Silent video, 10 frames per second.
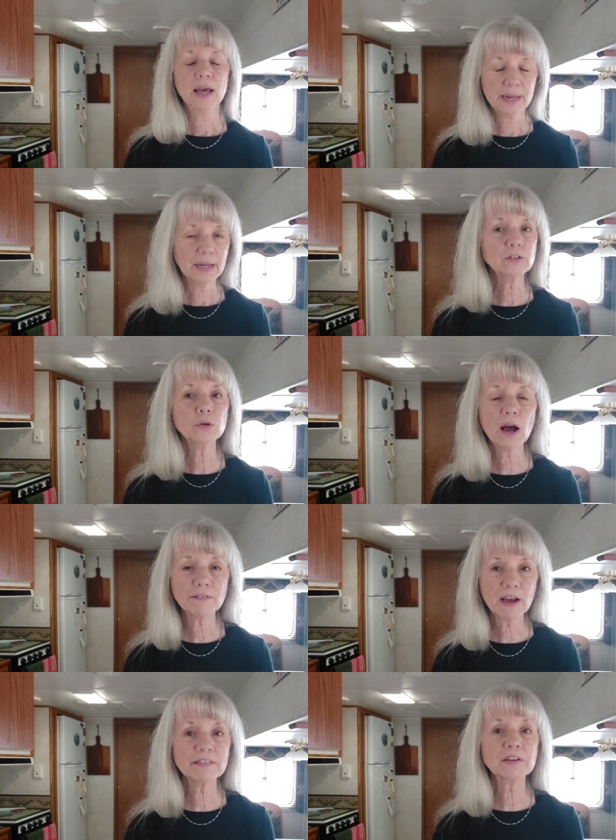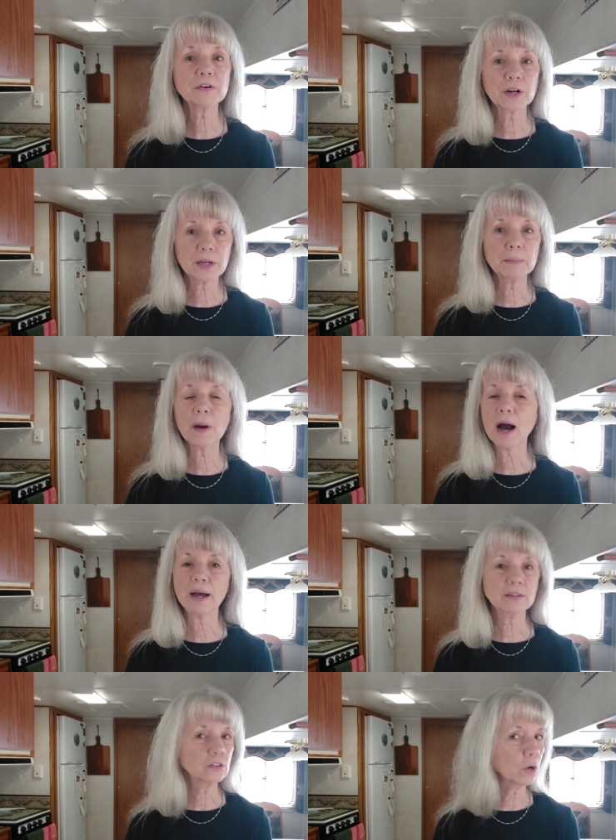And I do have heavy cream.
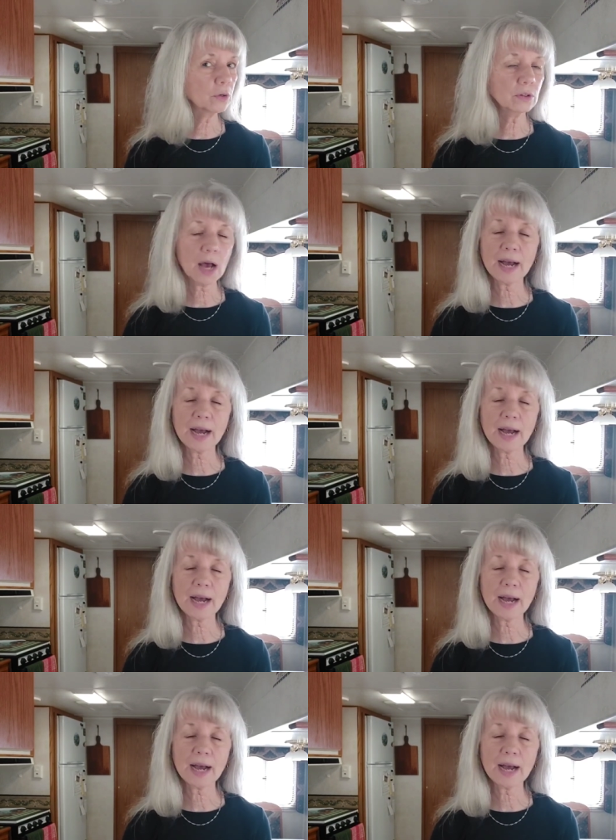I don't,